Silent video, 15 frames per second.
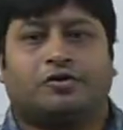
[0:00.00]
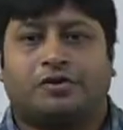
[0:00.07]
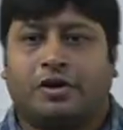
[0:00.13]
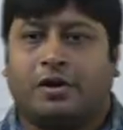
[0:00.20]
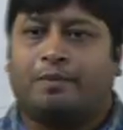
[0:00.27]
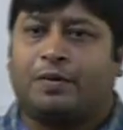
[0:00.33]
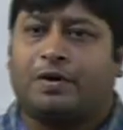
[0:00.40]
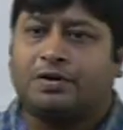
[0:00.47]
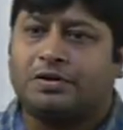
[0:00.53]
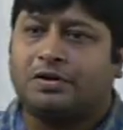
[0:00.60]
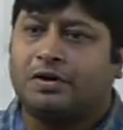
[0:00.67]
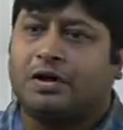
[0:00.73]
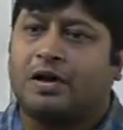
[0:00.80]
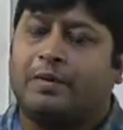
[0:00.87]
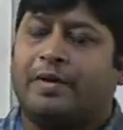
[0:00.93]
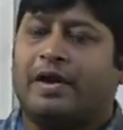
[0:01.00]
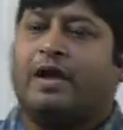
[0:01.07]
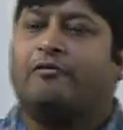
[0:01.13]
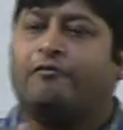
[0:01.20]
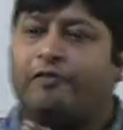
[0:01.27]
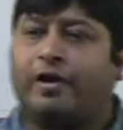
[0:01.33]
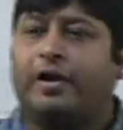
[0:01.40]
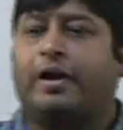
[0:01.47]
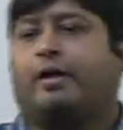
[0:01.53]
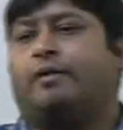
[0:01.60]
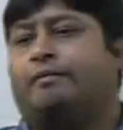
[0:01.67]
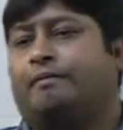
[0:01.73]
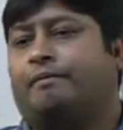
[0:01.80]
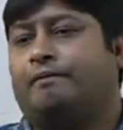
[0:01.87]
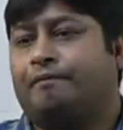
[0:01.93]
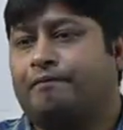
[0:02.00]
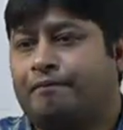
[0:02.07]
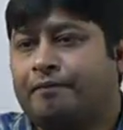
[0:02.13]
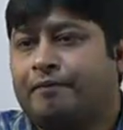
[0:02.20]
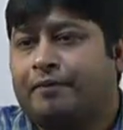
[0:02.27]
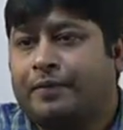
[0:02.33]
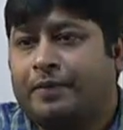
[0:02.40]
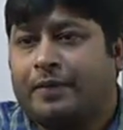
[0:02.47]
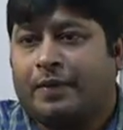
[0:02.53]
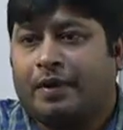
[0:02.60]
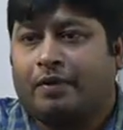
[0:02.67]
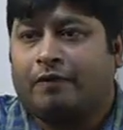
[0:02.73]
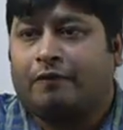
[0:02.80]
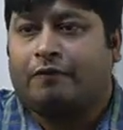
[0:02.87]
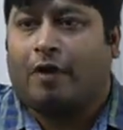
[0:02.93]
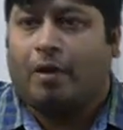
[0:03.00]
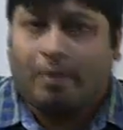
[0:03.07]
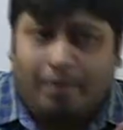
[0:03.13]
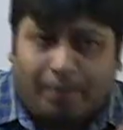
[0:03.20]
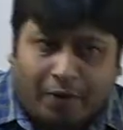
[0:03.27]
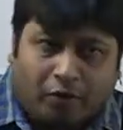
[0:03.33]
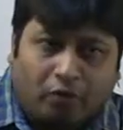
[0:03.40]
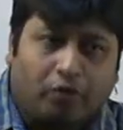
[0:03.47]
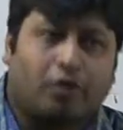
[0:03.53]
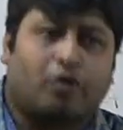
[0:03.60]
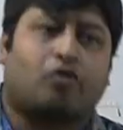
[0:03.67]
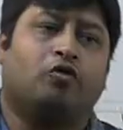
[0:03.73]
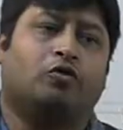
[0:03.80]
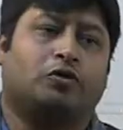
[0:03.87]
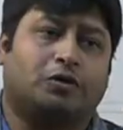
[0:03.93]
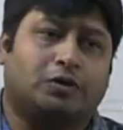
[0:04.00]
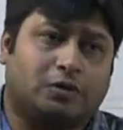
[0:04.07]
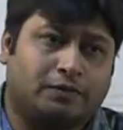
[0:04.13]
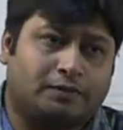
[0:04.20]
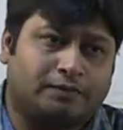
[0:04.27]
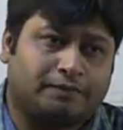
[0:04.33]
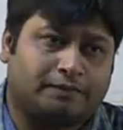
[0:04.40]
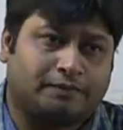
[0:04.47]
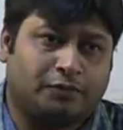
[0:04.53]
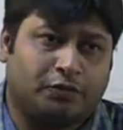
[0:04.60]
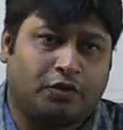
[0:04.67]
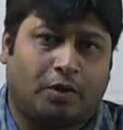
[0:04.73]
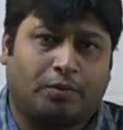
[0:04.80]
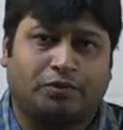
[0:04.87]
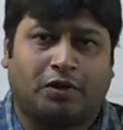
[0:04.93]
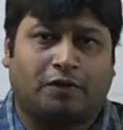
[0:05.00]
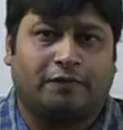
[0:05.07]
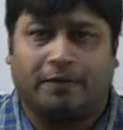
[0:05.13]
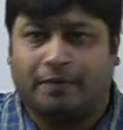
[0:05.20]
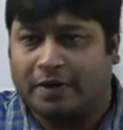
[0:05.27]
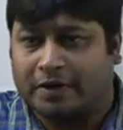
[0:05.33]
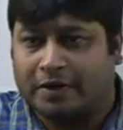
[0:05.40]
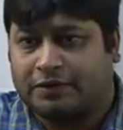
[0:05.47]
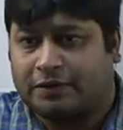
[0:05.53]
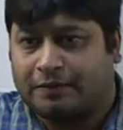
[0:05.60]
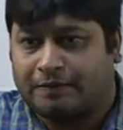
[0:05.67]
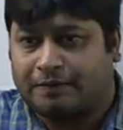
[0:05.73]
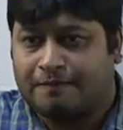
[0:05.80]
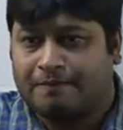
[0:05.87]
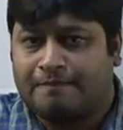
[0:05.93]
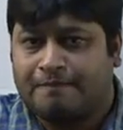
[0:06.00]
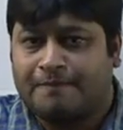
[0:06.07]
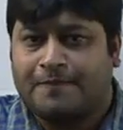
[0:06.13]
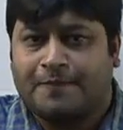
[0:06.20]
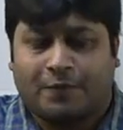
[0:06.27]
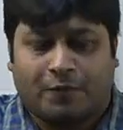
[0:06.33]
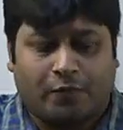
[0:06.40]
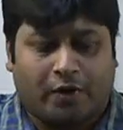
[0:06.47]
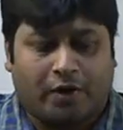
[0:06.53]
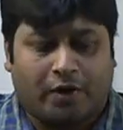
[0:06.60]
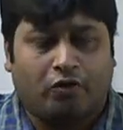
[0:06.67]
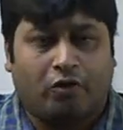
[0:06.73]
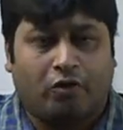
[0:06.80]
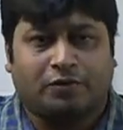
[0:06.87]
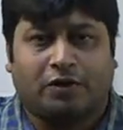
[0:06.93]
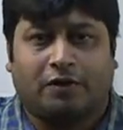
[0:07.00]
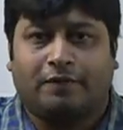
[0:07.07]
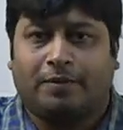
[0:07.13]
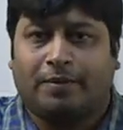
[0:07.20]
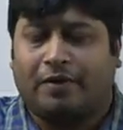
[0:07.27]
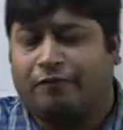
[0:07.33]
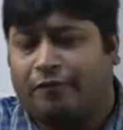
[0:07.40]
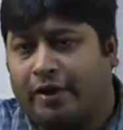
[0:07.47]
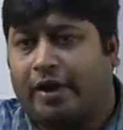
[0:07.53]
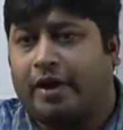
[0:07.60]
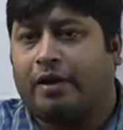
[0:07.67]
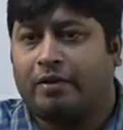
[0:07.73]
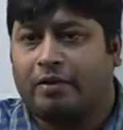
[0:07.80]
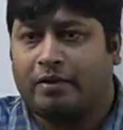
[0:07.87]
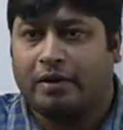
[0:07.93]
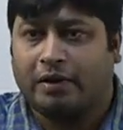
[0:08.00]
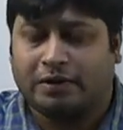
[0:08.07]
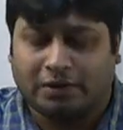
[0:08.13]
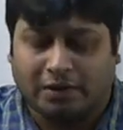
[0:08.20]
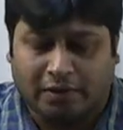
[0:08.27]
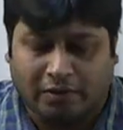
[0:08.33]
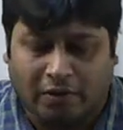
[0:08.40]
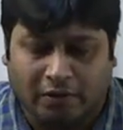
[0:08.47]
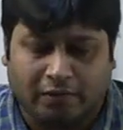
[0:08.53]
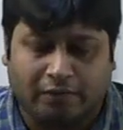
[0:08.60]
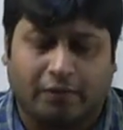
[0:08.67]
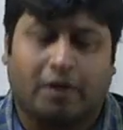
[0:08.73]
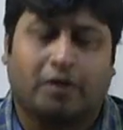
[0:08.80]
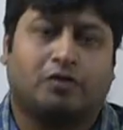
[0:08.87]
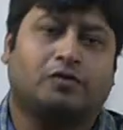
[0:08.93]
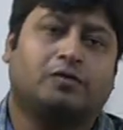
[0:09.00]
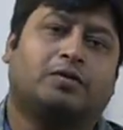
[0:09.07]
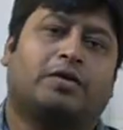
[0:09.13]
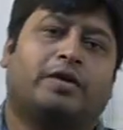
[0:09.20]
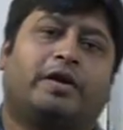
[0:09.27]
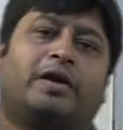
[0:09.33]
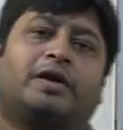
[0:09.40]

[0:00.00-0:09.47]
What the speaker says: you see a person coming every day from a particular route, you observe him, let's say. Okay, you observe him every day, let's say not 1, 2, 3